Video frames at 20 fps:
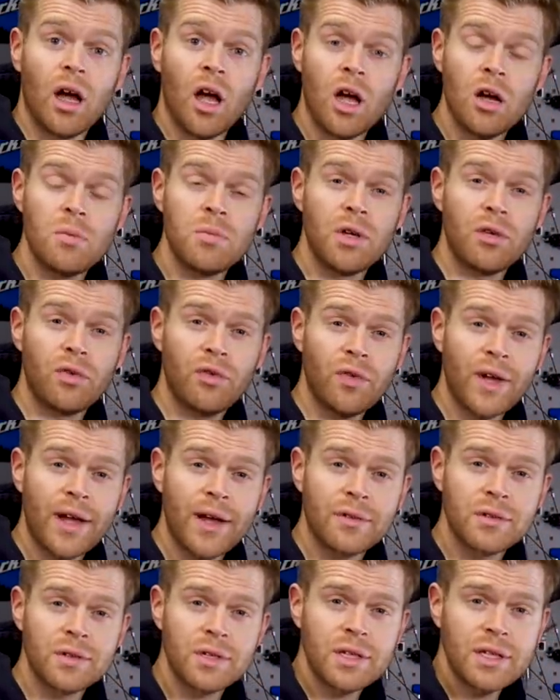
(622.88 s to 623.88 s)
I hope you
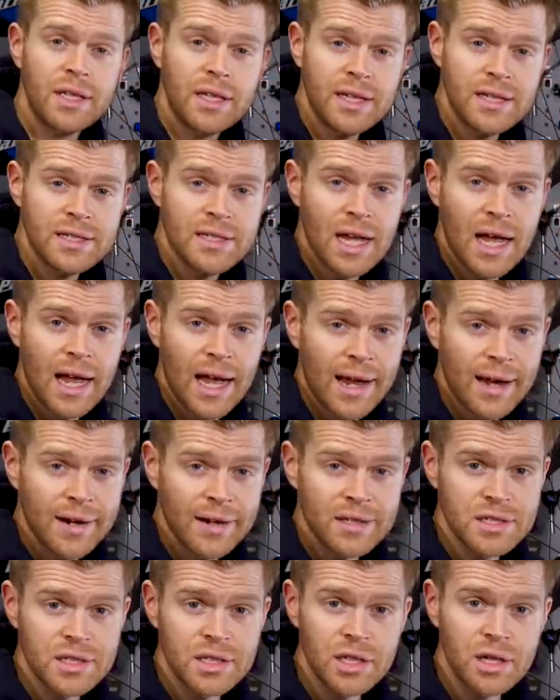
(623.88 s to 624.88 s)
found these
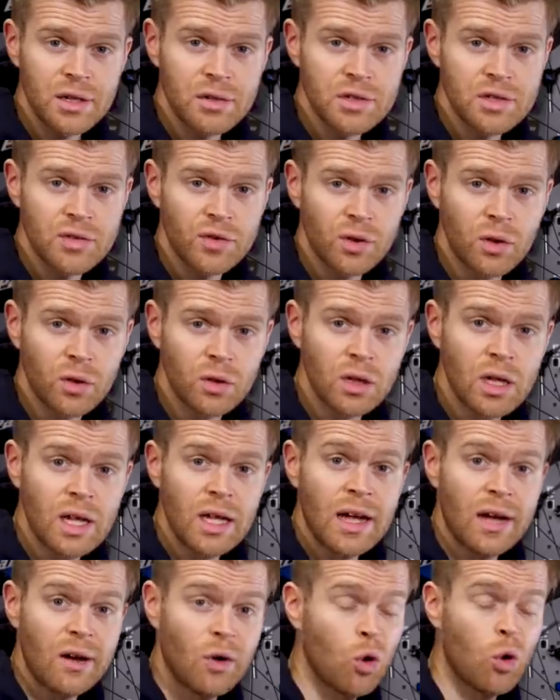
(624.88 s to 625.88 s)
hacks useful,
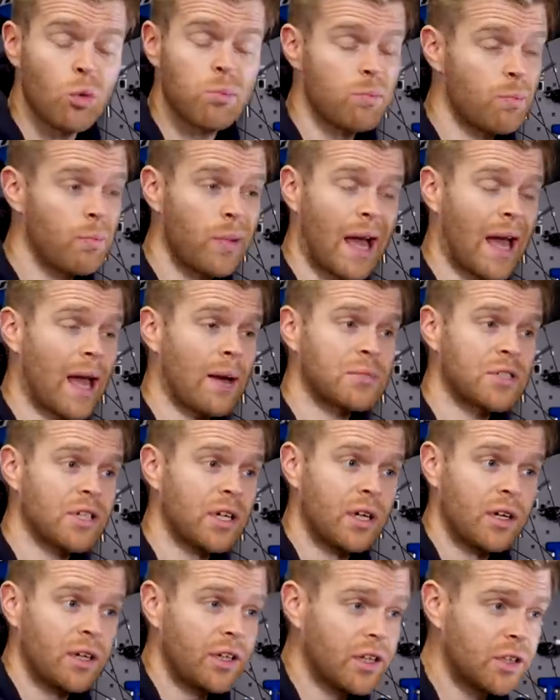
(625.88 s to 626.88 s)
or perhaps
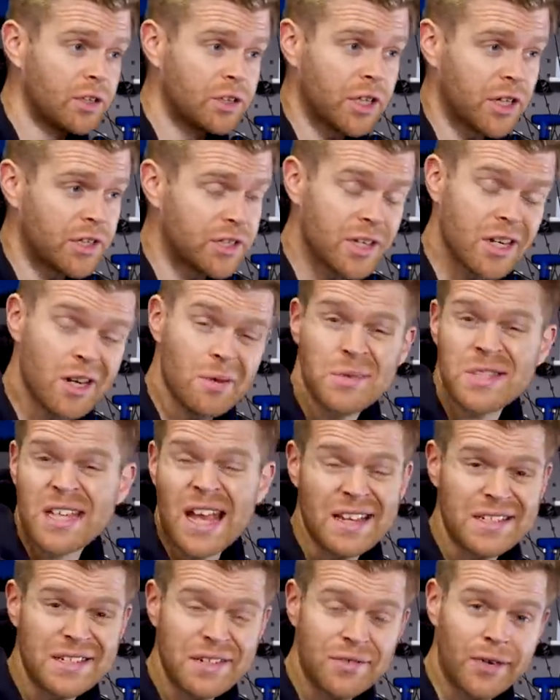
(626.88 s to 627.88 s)
you're just an
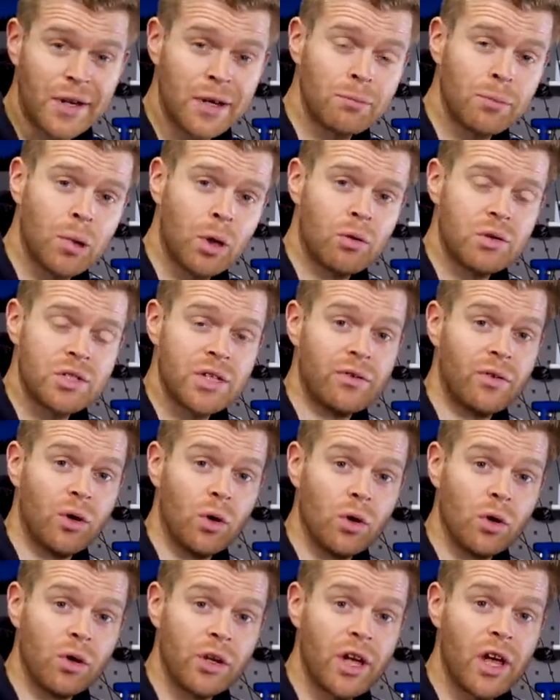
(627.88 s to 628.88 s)
obsessive compulsive
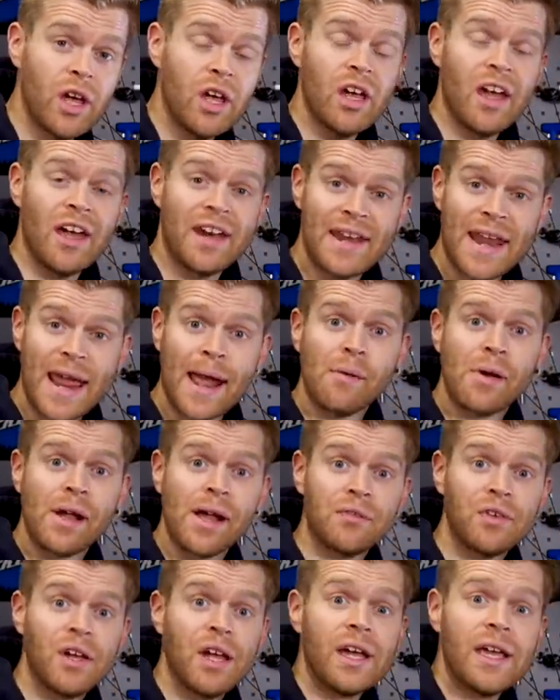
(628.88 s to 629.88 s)
hoarder and now
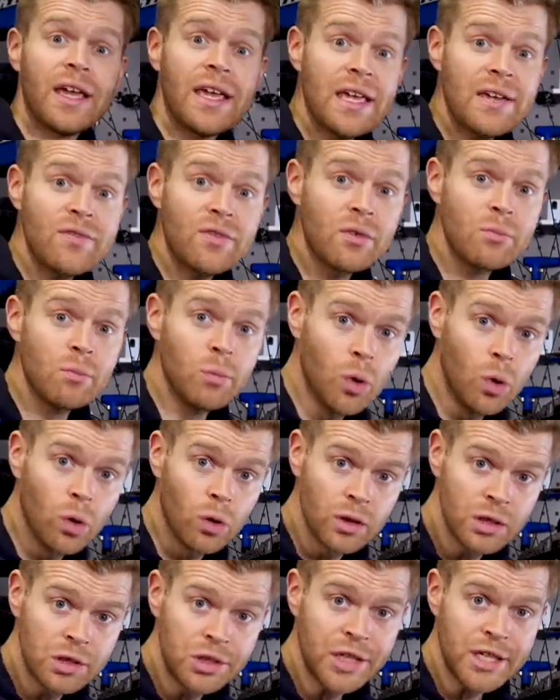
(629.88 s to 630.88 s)
have even
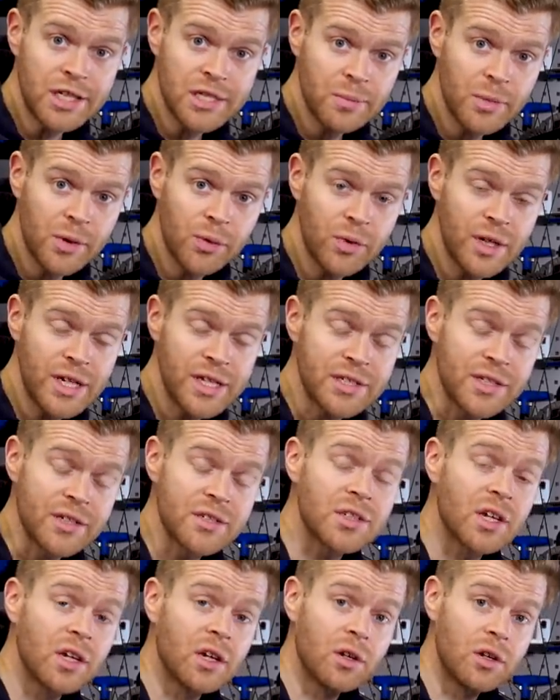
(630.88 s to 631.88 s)
more legitimate
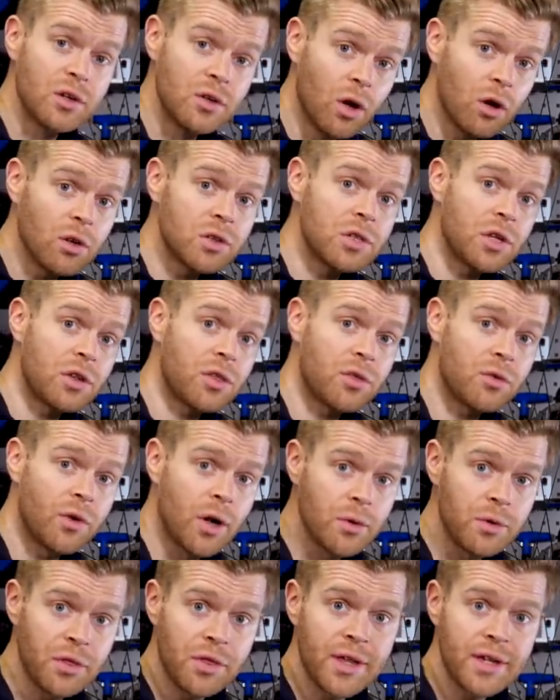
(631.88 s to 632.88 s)
reasons not to
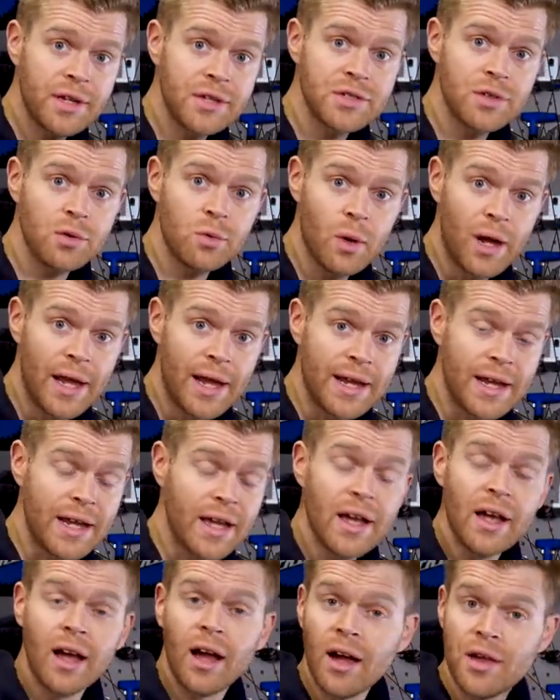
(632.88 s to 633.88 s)
throw things away.
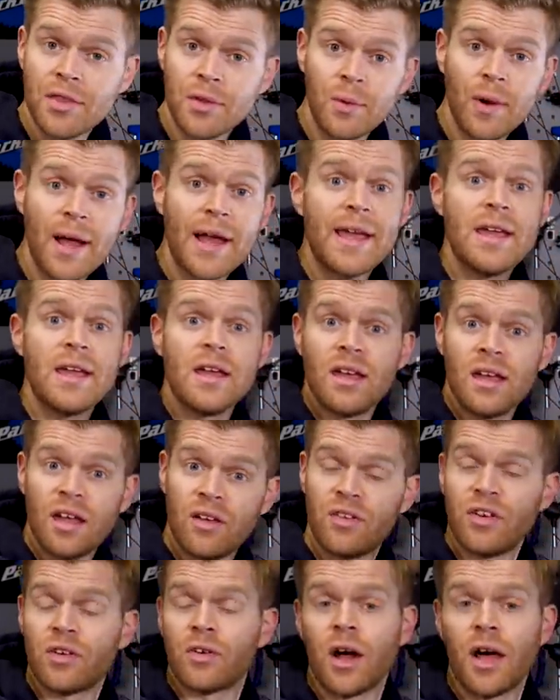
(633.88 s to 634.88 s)
Either way,
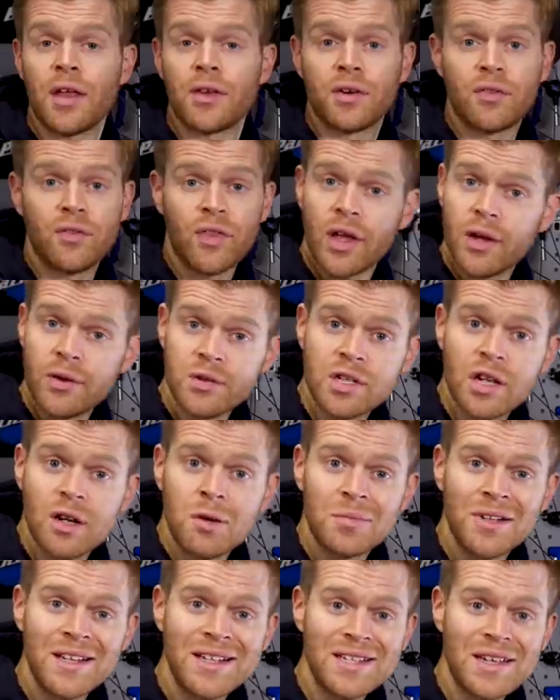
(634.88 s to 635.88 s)
if you're either of those,
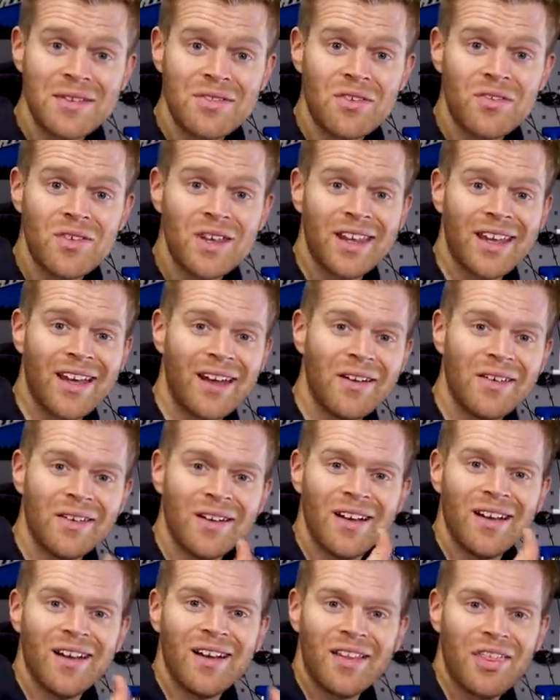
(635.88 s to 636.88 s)
please give the
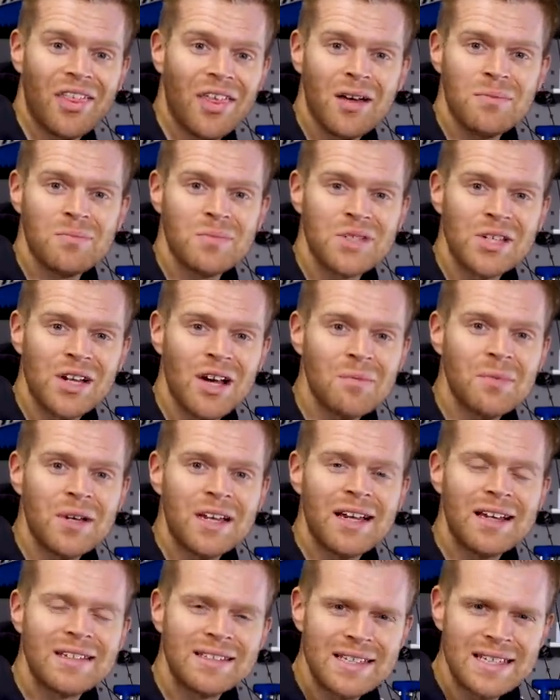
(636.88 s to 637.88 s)
video a thumbs up.
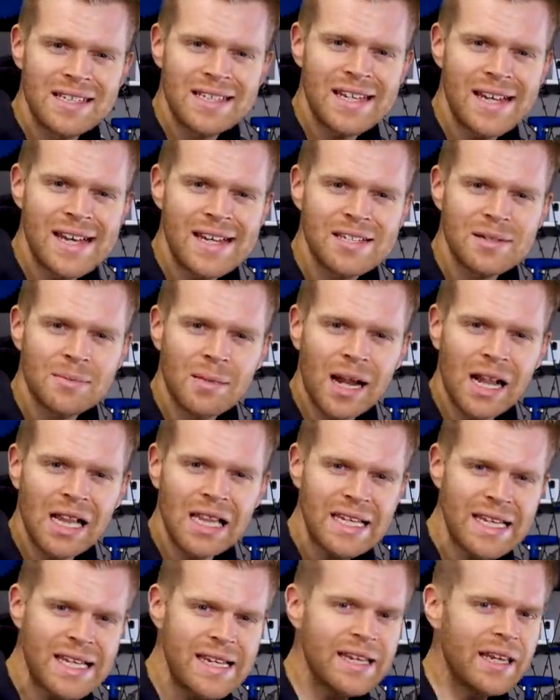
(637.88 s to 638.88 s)
And to see some
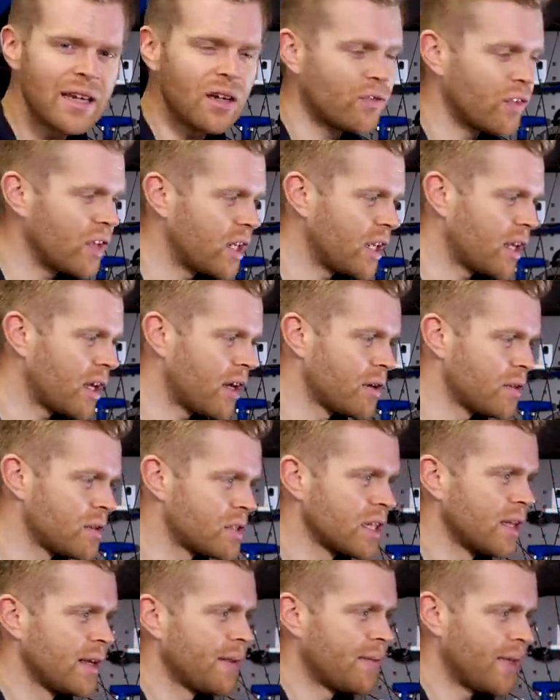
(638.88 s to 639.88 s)
cleaning
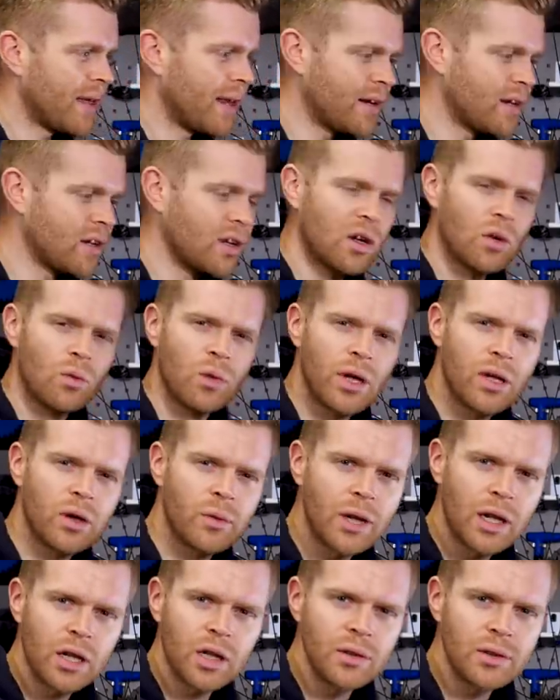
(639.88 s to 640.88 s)
videos, then we're going
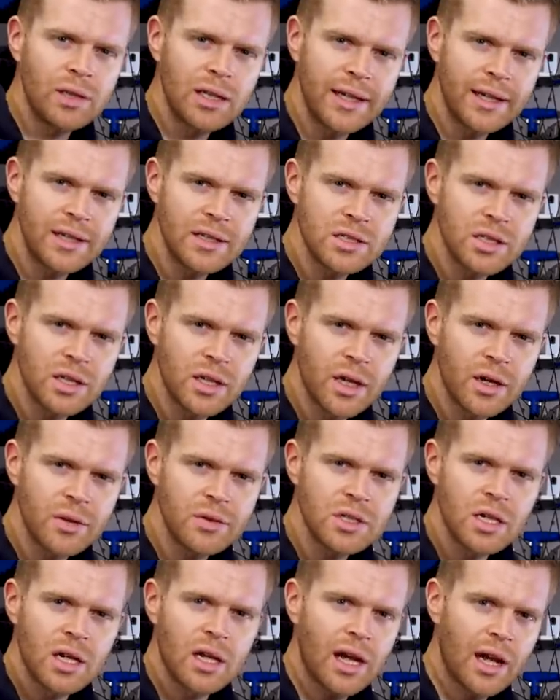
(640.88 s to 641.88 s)
to include links to
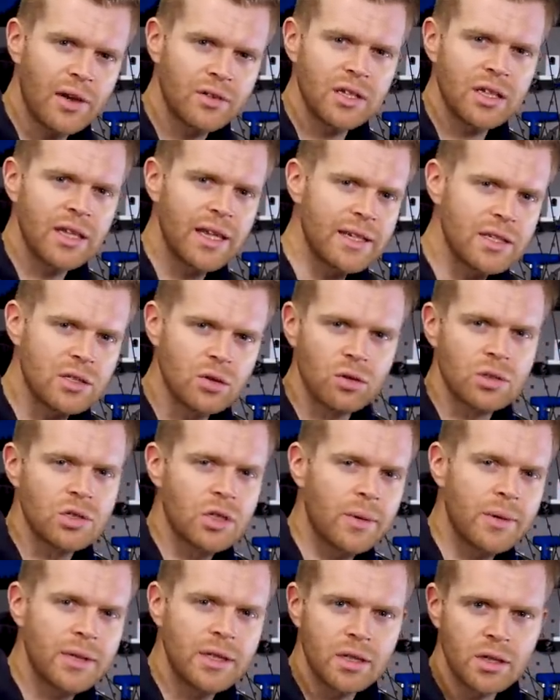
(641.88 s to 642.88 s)
those after this and
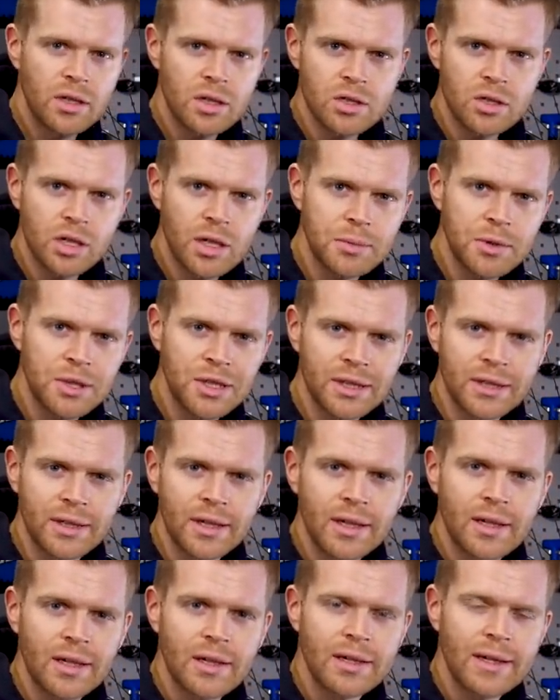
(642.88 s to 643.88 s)
also in the description
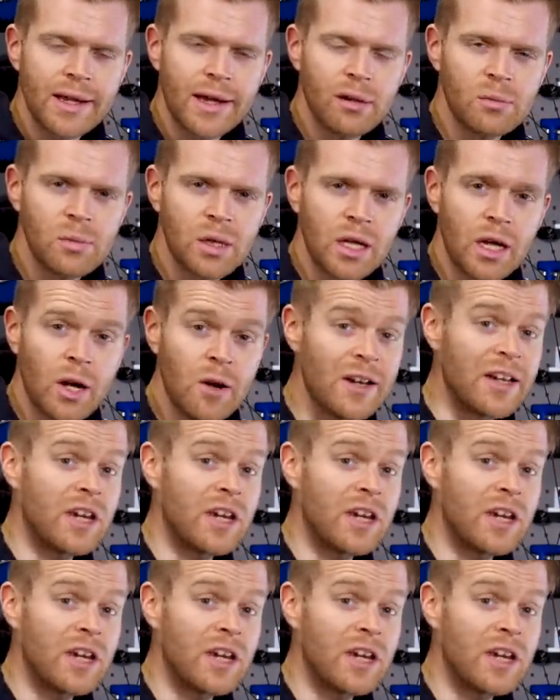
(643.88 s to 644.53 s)
down below.